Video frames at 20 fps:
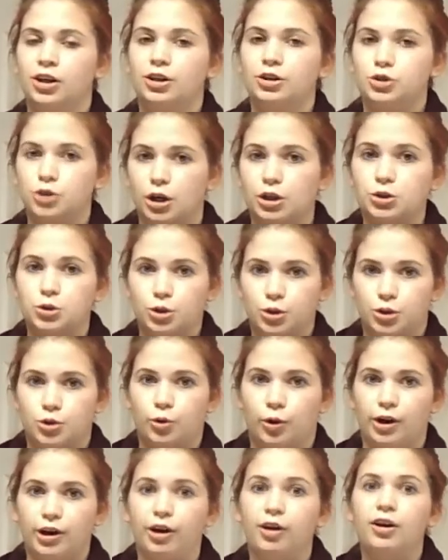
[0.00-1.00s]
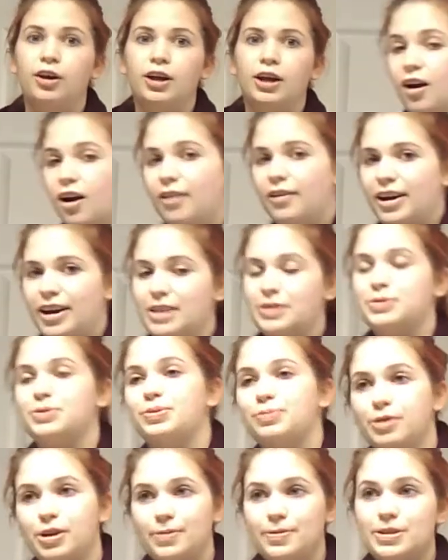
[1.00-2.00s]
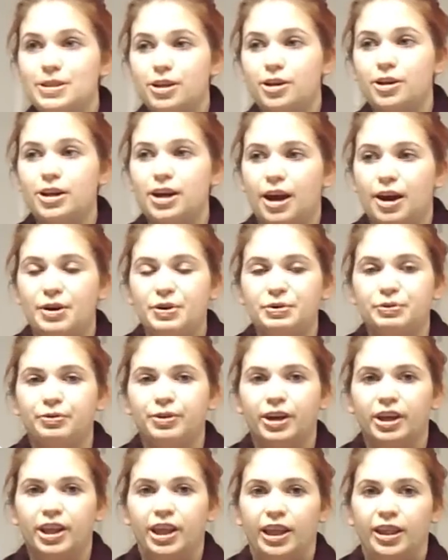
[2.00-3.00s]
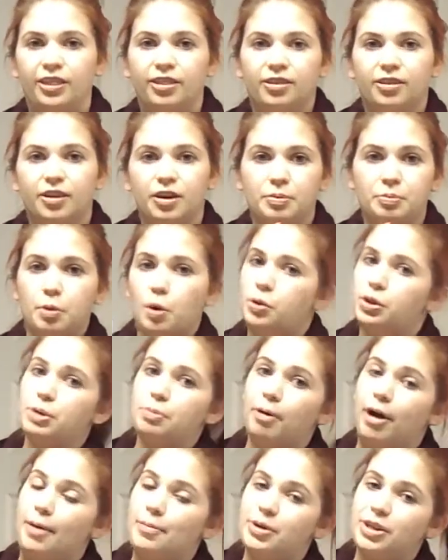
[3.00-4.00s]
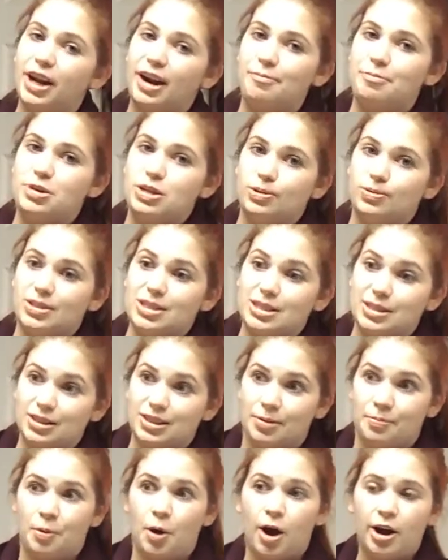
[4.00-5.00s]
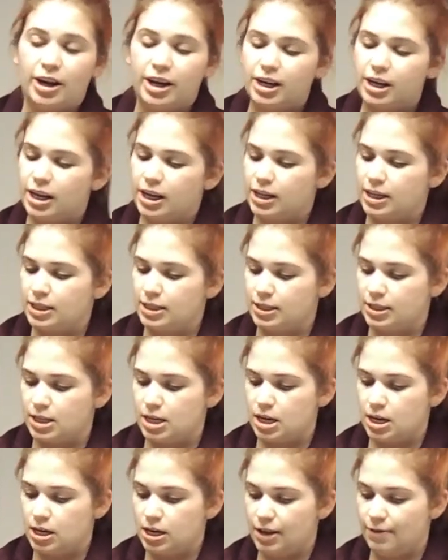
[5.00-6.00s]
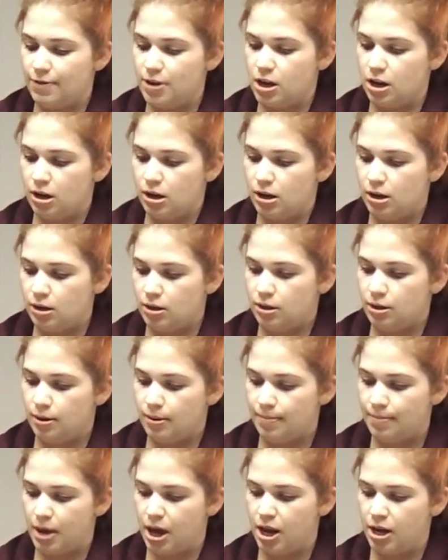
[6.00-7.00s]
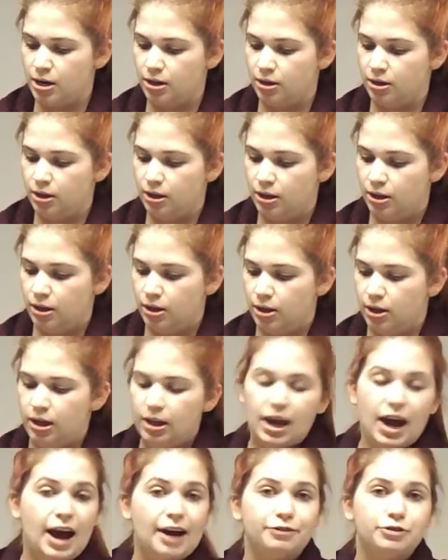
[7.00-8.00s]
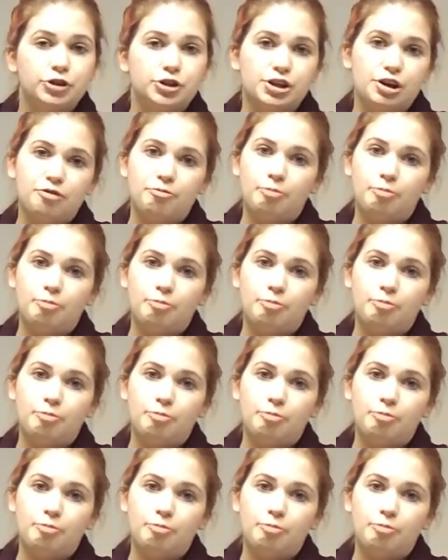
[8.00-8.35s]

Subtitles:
drugstore tutorial. Alright, so I'm going to be starting out with the only primer that I've been using since I bought it. It is the Nivea Men Aftershave